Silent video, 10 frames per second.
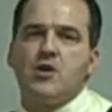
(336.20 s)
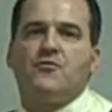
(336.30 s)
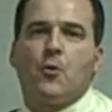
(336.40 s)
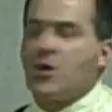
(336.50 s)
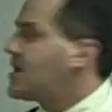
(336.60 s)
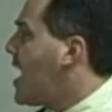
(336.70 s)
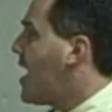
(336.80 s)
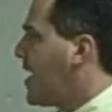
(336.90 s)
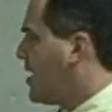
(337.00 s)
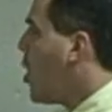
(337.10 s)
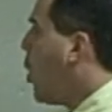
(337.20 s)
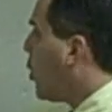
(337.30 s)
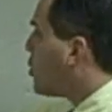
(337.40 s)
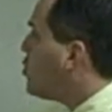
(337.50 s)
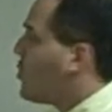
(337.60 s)
to 49,
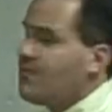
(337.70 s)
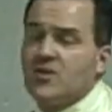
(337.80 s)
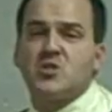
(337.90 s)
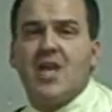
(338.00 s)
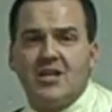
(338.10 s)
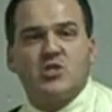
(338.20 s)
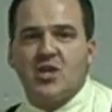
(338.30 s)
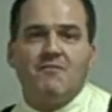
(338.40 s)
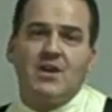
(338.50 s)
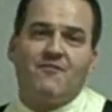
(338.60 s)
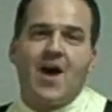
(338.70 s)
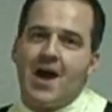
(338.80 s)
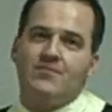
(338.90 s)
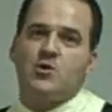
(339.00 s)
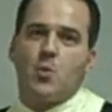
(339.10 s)
or you win the state
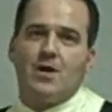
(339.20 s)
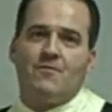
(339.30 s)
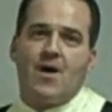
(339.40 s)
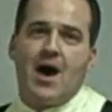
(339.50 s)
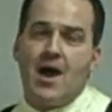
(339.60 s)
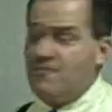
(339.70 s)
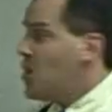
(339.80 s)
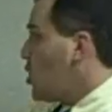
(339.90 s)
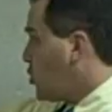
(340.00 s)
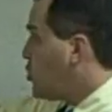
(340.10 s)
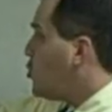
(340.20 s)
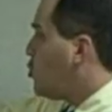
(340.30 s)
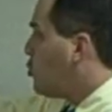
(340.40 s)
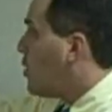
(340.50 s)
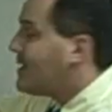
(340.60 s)
75 to 25,
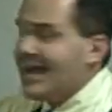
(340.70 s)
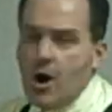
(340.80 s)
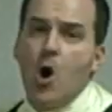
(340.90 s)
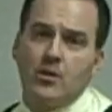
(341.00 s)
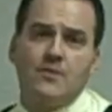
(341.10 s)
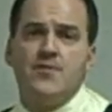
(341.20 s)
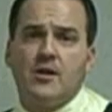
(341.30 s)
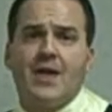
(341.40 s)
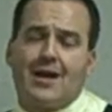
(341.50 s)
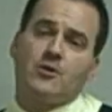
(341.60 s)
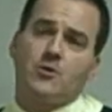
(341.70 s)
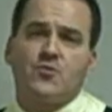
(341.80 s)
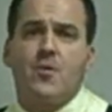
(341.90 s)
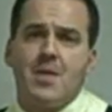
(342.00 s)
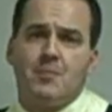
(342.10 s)
you will get all of the electors
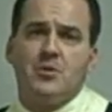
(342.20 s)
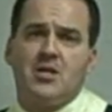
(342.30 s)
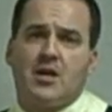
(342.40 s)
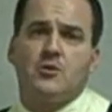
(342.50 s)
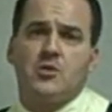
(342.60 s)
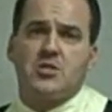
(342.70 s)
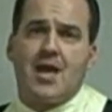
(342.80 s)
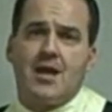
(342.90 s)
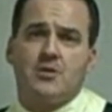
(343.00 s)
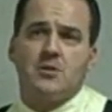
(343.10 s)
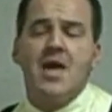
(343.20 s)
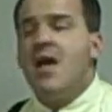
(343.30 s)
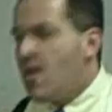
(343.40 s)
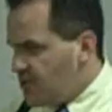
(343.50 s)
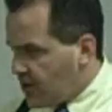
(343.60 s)
from that particular state.
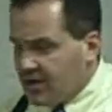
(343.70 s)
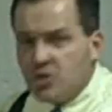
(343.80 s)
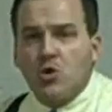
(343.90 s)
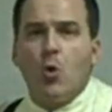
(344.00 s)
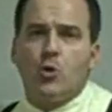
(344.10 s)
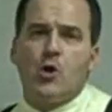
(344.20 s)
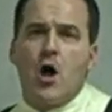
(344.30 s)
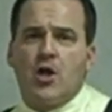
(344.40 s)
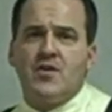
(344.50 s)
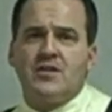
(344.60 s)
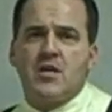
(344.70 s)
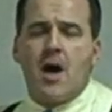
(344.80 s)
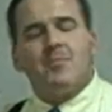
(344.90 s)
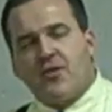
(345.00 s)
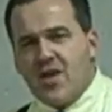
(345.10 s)
They're going to total all of these
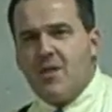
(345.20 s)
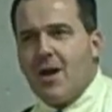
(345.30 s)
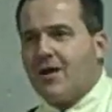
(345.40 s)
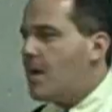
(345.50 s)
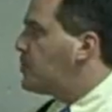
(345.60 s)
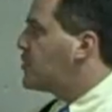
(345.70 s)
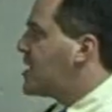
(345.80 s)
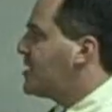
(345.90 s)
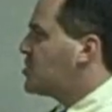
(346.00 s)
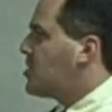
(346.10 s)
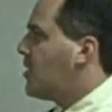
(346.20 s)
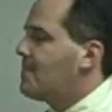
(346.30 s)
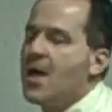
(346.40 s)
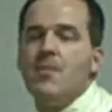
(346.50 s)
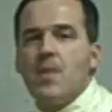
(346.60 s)
up. Now think about a couple of things here.
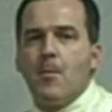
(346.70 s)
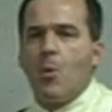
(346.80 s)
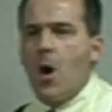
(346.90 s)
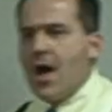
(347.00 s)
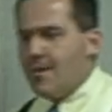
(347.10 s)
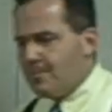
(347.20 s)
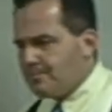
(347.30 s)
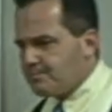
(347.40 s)
Number one,